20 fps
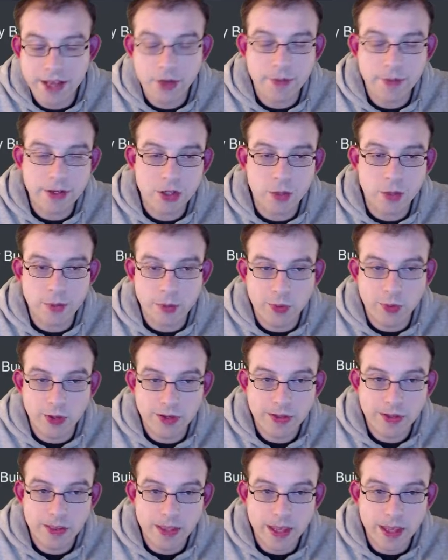may not be
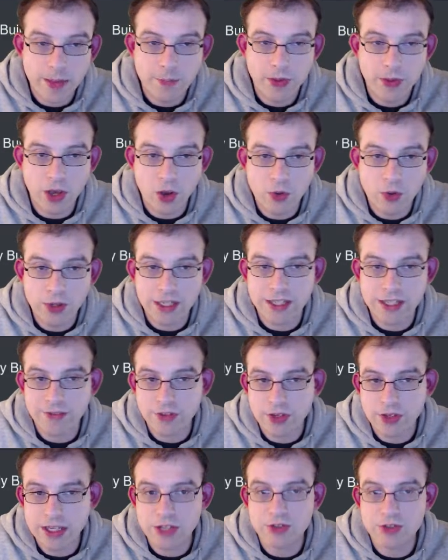worth it, but only if
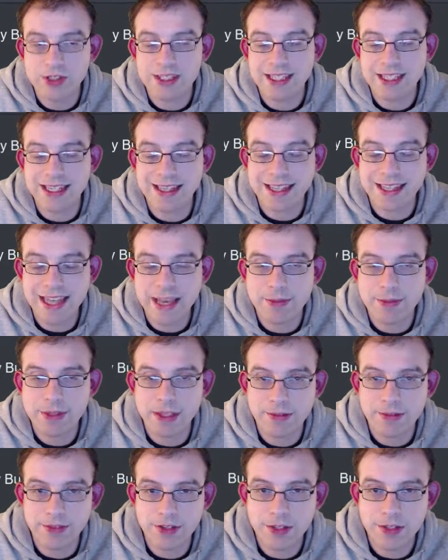you're interested in the games in the
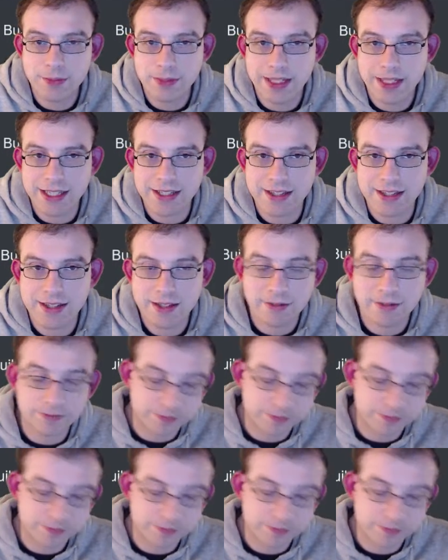first place.